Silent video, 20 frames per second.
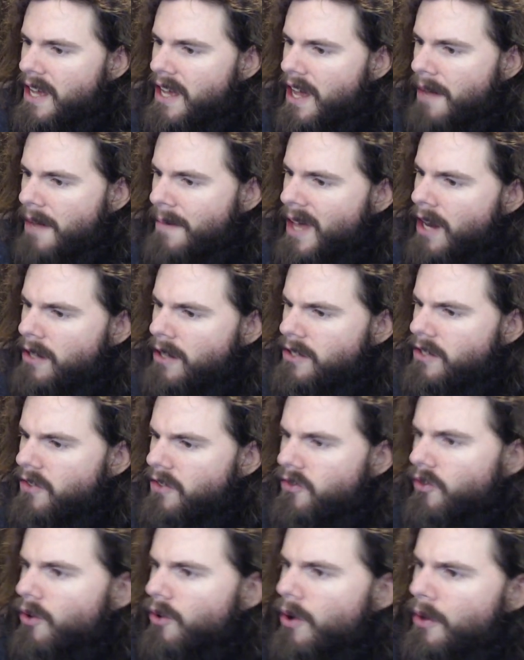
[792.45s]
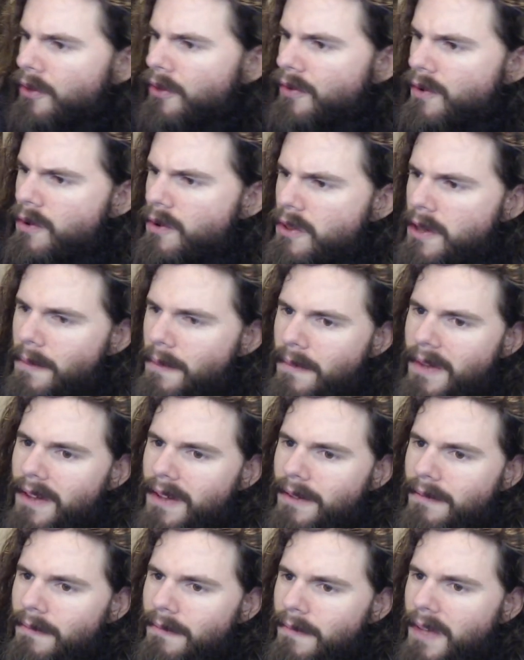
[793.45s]
And I'll just scroll through them,
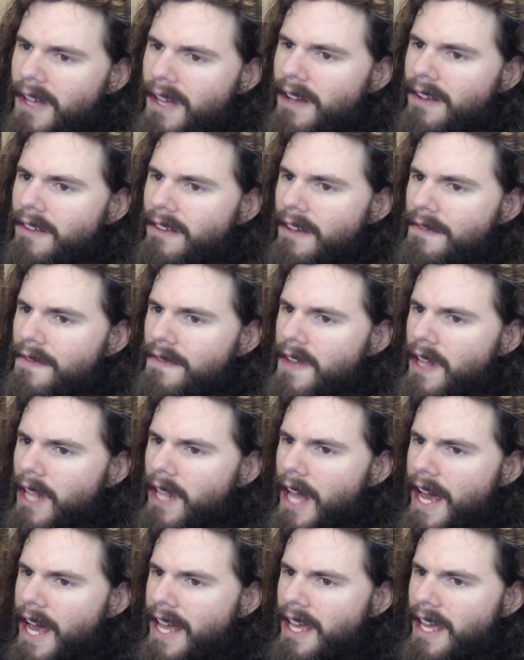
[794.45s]
because I feel like